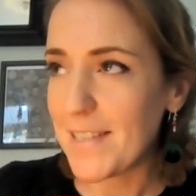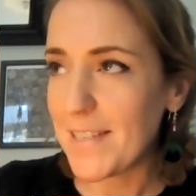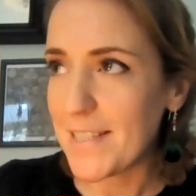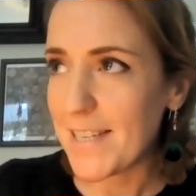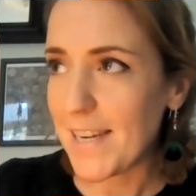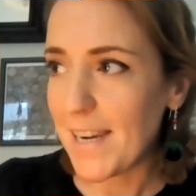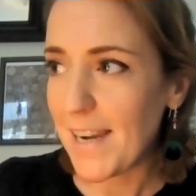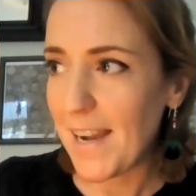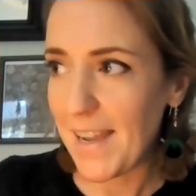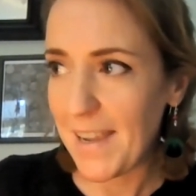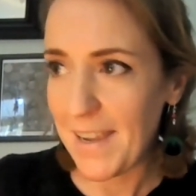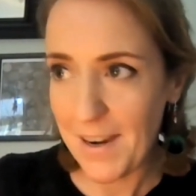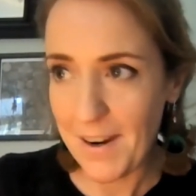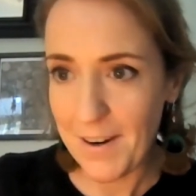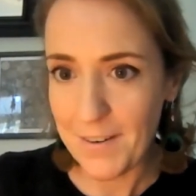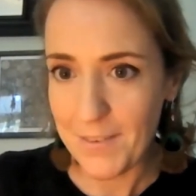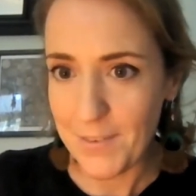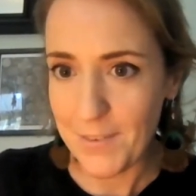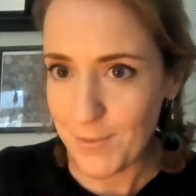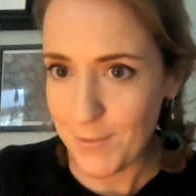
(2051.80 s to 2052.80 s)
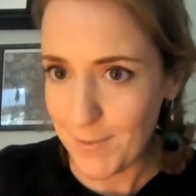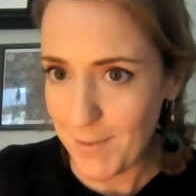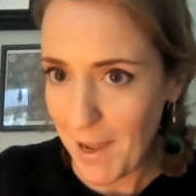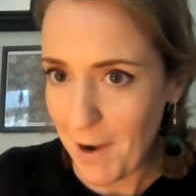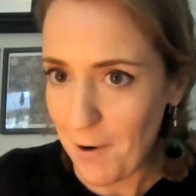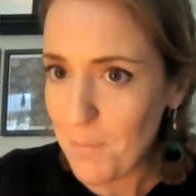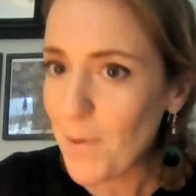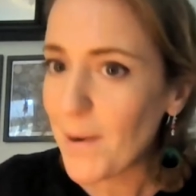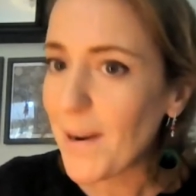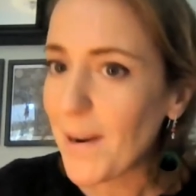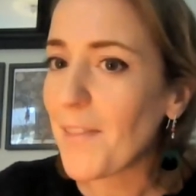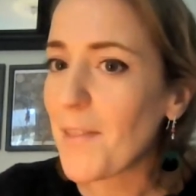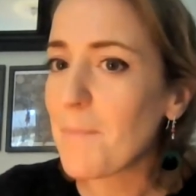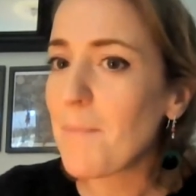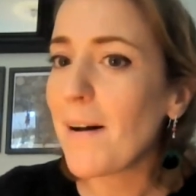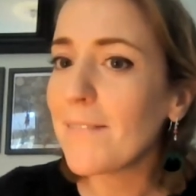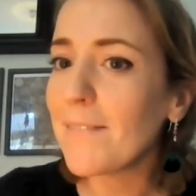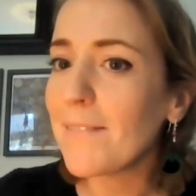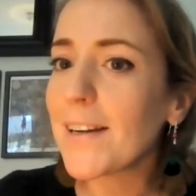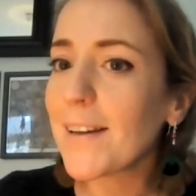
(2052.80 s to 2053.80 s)
DJI are now put out the
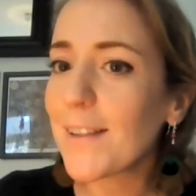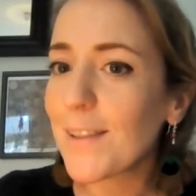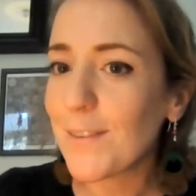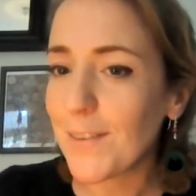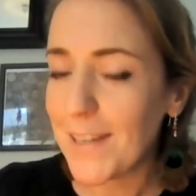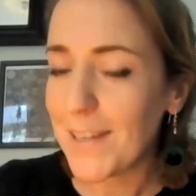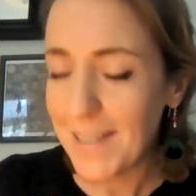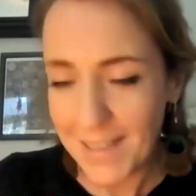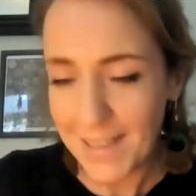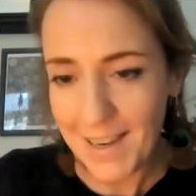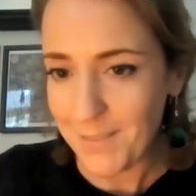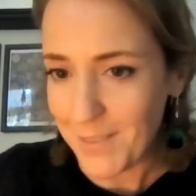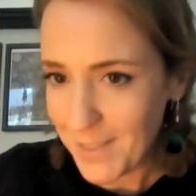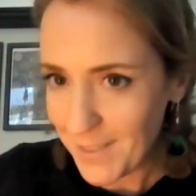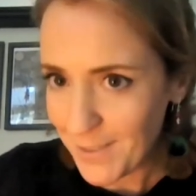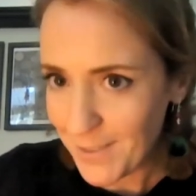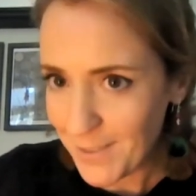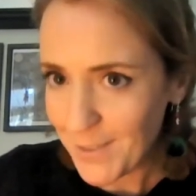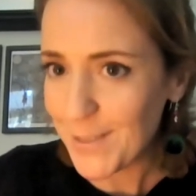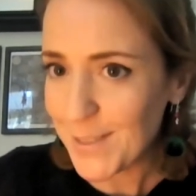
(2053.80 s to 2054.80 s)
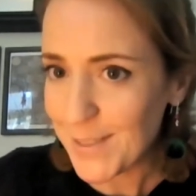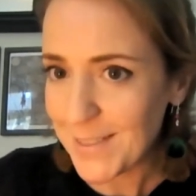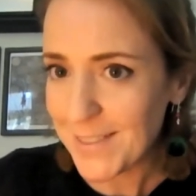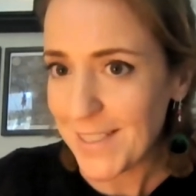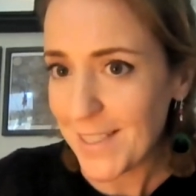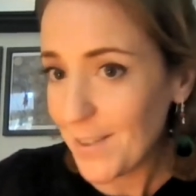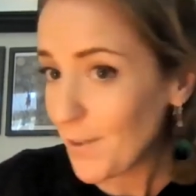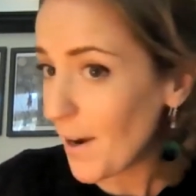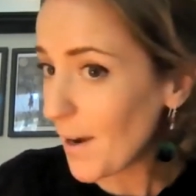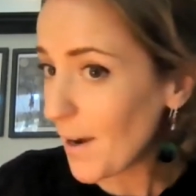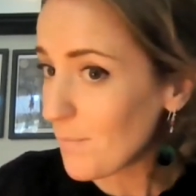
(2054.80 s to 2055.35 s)
Mavic 3. Yeah, we do use the 2.